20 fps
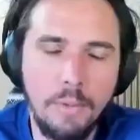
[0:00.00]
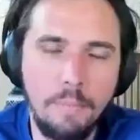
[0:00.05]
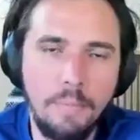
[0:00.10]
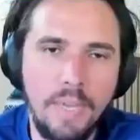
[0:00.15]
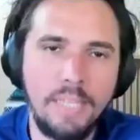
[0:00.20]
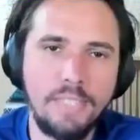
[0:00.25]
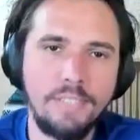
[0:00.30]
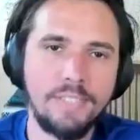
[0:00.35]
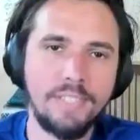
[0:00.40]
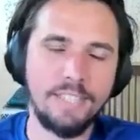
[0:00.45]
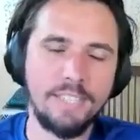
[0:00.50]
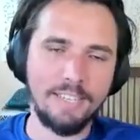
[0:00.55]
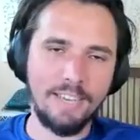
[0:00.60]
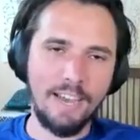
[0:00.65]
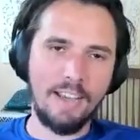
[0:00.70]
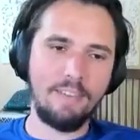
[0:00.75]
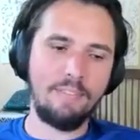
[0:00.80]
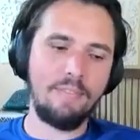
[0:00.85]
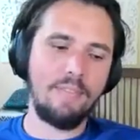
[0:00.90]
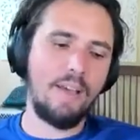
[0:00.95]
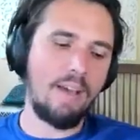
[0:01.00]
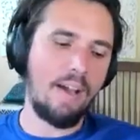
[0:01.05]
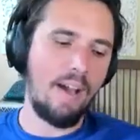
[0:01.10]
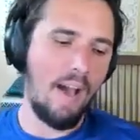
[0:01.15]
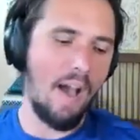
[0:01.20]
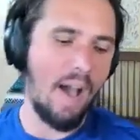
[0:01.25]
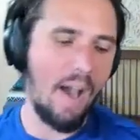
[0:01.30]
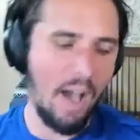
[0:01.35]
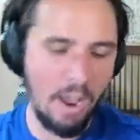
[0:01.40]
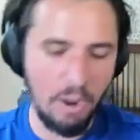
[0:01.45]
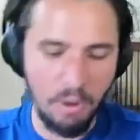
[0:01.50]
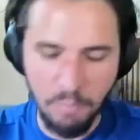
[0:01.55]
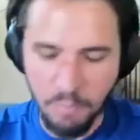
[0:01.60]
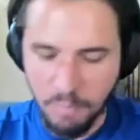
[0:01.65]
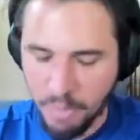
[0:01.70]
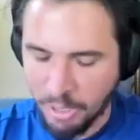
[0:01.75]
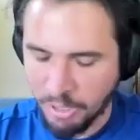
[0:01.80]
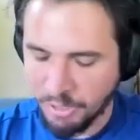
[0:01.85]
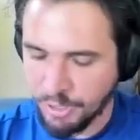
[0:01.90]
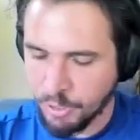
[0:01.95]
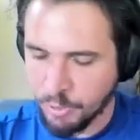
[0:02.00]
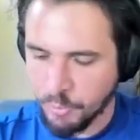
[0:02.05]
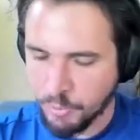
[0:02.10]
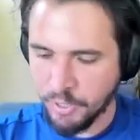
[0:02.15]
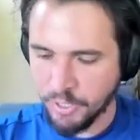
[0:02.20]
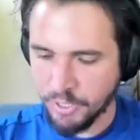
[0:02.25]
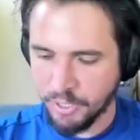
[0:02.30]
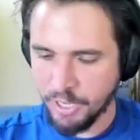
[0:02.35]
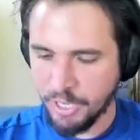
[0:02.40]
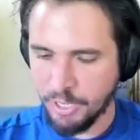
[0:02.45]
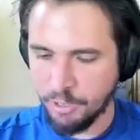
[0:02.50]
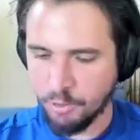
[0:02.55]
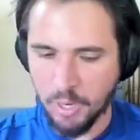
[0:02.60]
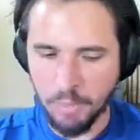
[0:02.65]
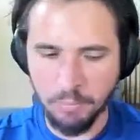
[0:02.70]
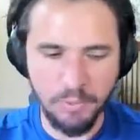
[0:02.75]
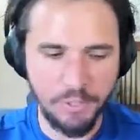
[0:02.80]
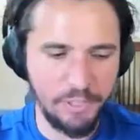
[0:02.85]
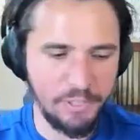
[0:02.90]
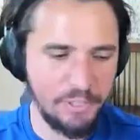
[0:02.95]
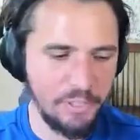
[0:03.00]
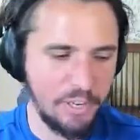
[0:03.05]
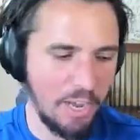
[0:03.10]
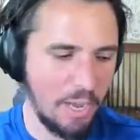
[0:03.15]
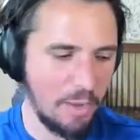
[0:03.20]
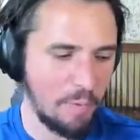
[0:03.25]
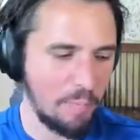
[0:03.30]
amazing. I didn't want to interrupt you.